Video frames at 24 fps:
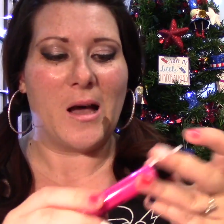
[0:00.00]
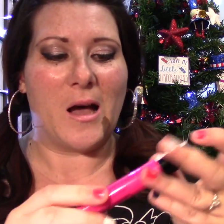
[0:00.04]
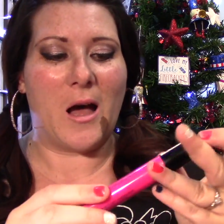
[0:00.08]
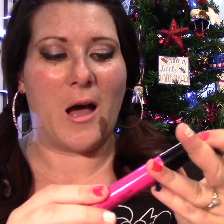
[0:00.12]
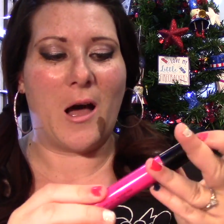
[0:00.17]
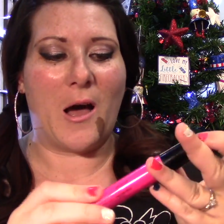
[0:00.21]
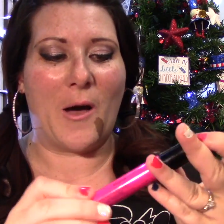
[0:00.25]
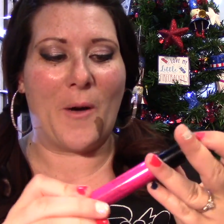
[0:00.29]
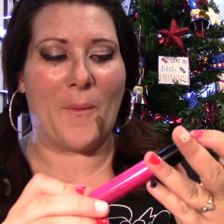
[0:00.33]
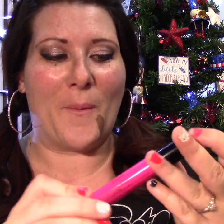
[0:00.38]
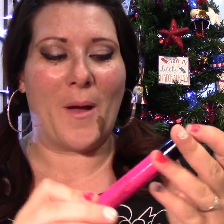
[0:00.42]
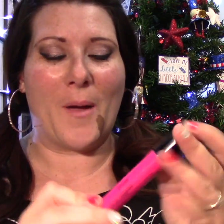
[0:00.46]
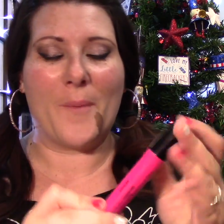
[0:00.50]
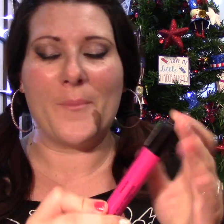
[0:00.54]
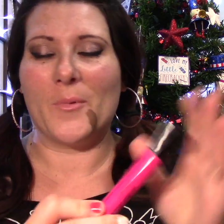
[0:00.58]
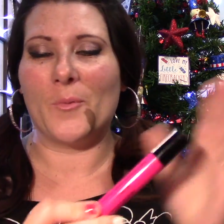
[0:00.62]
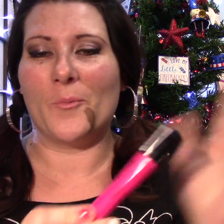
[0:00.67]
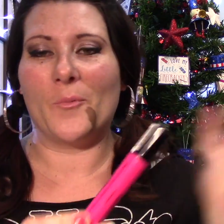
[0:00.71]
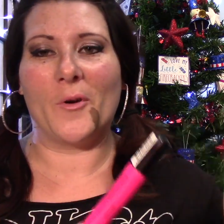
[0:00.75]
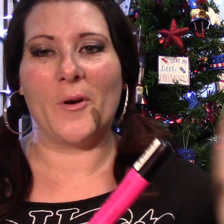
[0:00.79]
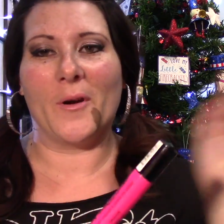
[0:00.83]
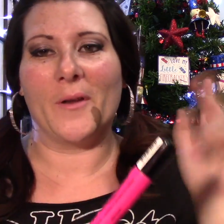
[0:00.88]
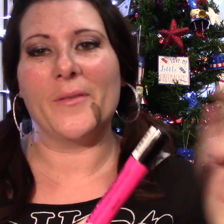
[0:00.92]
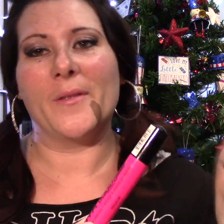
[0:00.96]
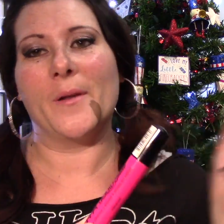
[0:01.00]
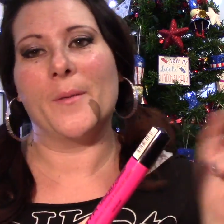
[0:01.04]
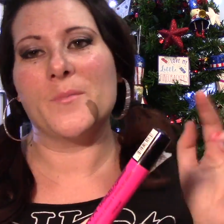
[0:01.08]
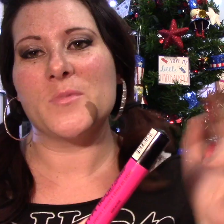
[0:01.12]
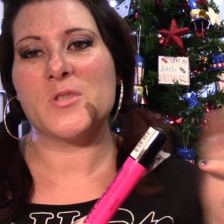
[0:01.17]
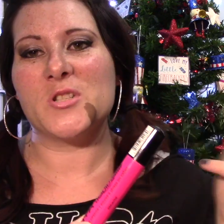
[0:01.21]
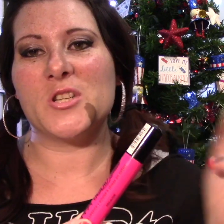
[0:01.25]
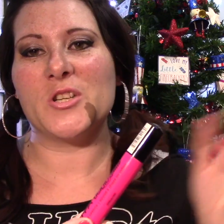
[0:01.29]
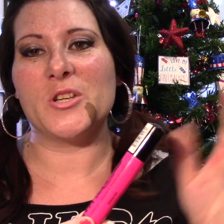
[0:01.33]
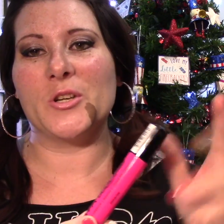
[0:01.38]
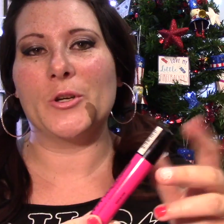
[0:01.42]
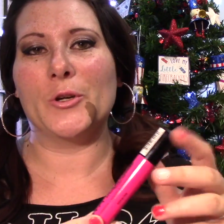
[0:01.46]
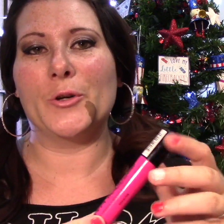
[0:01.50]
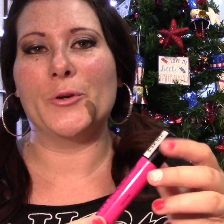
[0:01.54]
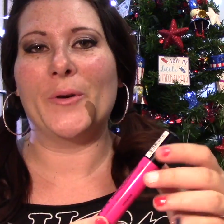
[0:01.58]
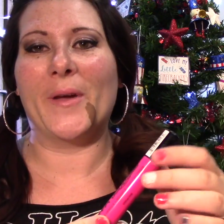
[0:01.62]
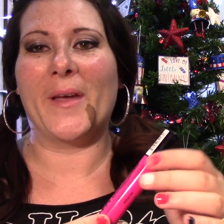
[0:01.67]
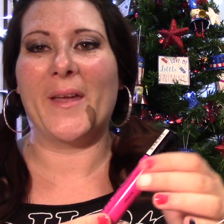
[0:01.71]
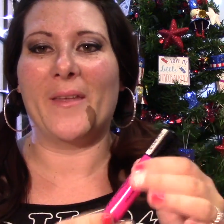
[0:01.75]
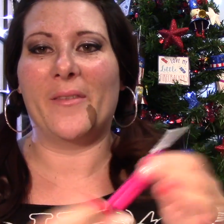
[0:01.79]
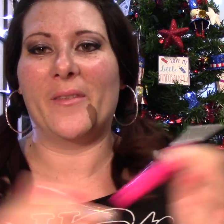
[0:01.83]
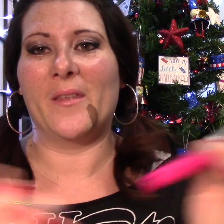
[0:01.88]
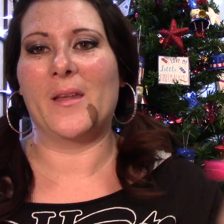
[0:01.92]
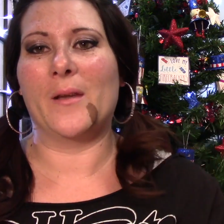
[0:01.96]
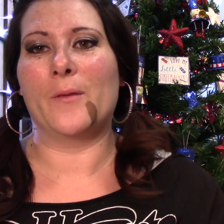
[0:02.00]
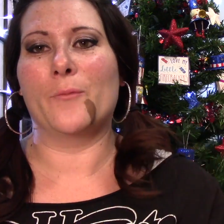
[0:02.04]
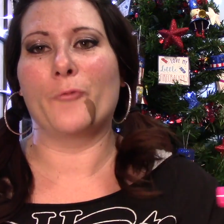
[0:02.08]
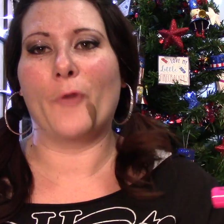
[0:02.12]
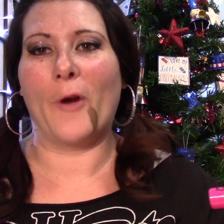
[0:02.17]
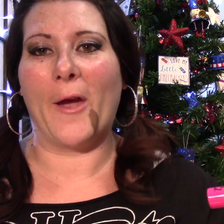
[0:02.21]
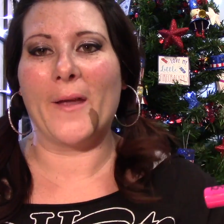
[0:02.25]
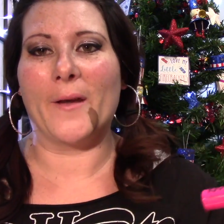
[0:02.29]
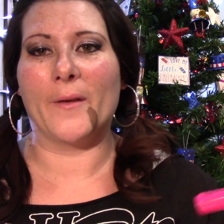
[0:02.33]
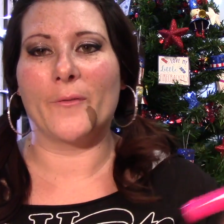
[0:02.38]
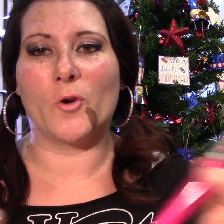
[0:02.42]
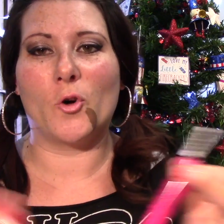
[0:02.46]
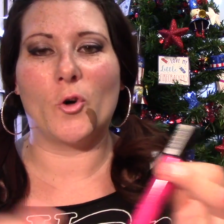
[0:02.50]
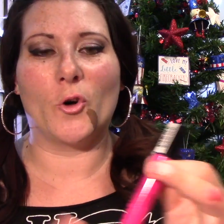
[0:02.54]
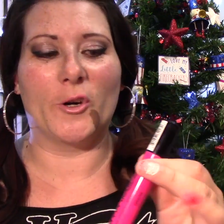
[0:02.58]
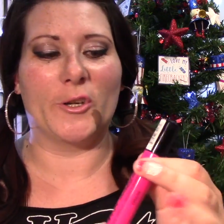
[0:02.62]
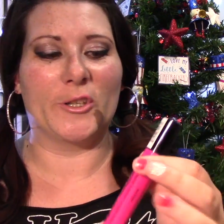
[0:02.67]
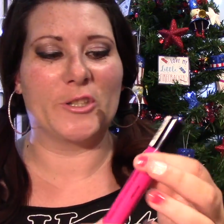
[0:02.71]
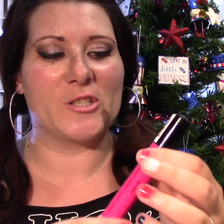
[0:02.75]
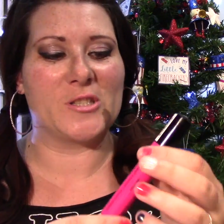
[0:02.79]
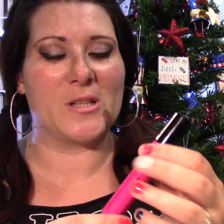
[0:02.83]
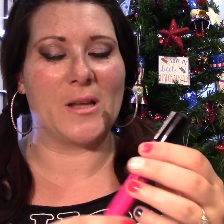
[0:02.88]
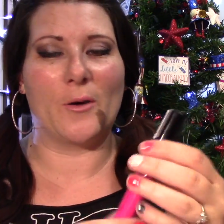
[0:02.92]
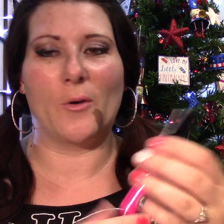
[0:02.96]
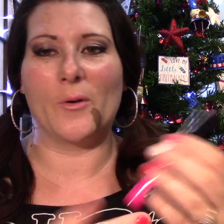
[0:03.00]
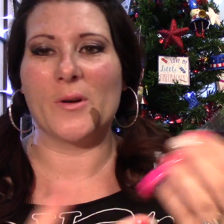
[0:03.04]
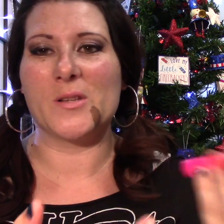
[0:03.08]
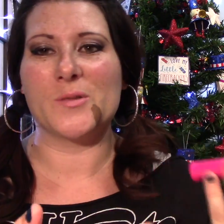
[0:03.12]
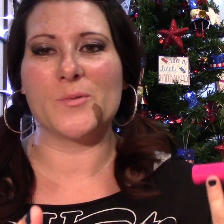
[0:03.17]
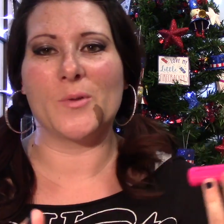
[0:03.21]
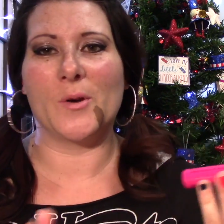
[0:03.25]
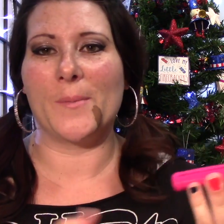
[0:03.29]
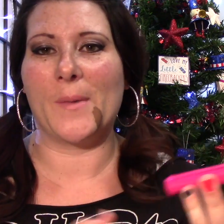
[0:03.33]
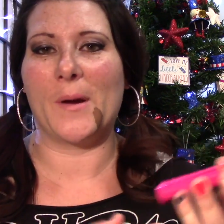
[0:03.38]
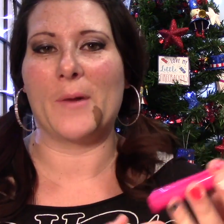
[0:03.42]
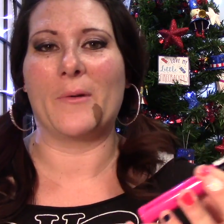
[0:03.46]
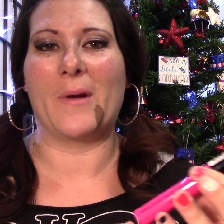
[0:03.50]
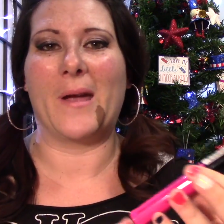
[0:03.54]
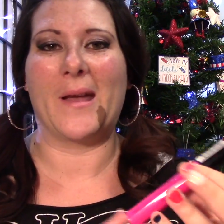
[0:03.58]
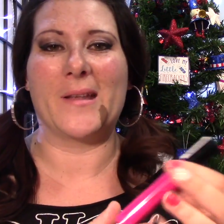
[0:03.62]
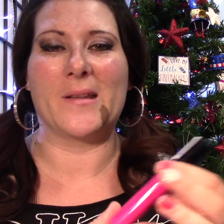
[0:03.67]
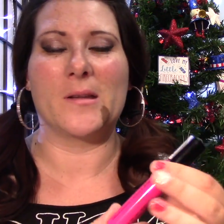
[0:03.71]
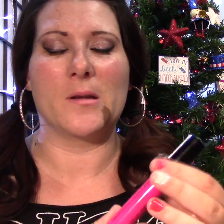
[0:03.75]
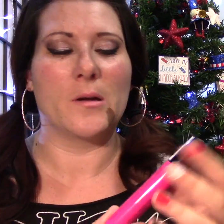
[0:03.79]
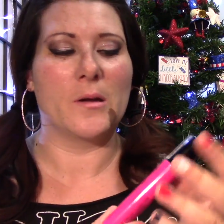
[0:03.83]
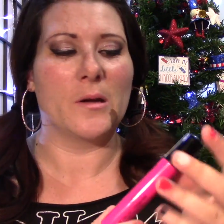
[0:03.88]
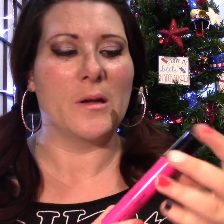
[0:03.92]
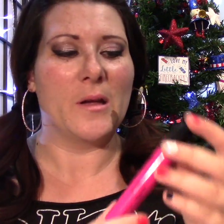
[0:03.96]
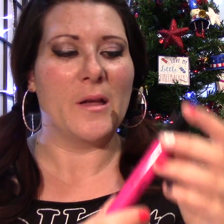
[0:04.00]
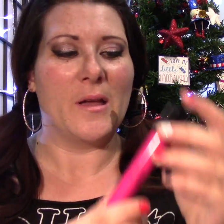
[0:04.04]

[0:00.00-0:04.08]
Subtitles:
I've been wearing them too, and then red, of course. I always wear my red.